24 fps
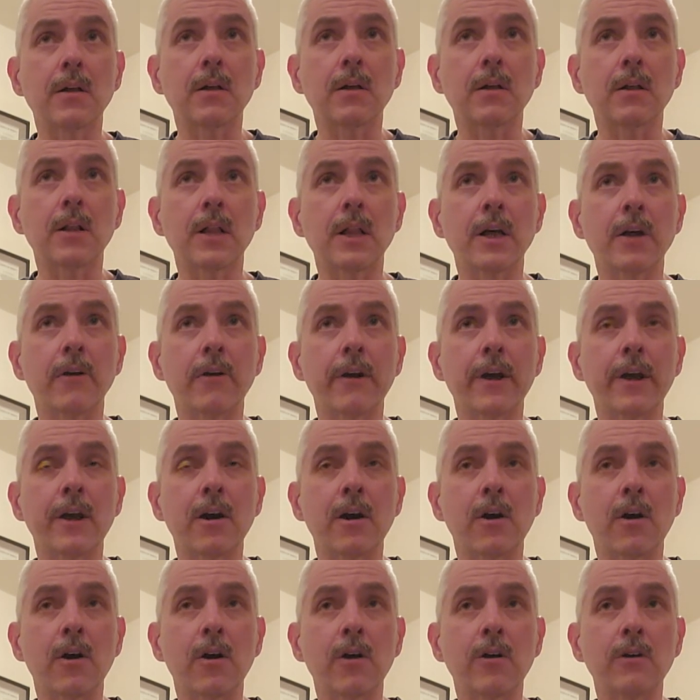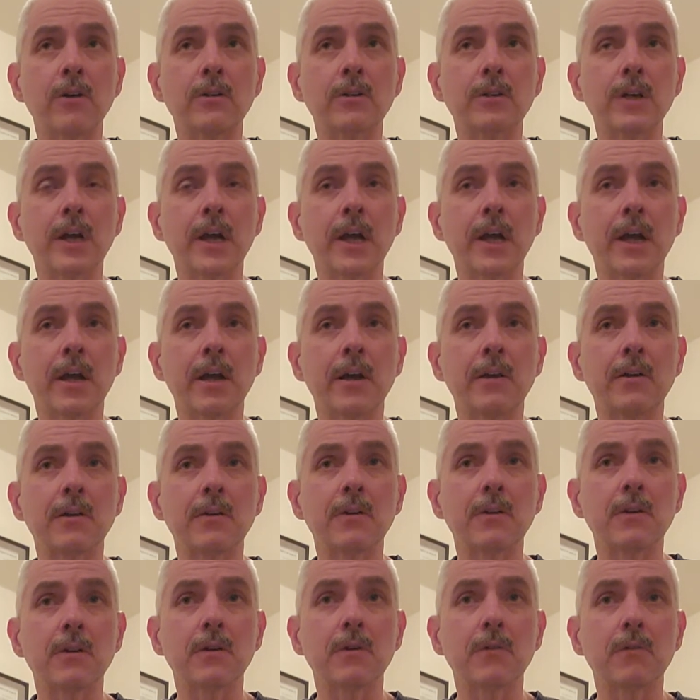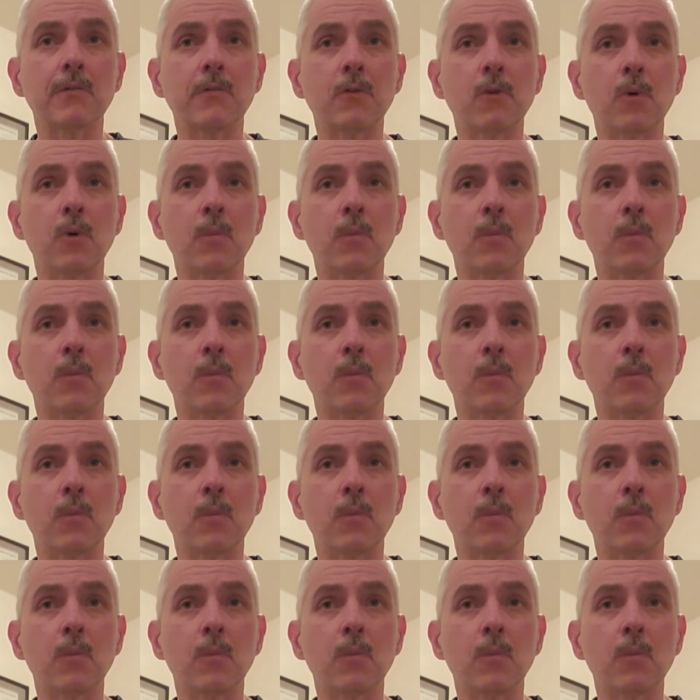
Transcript: clearing art and for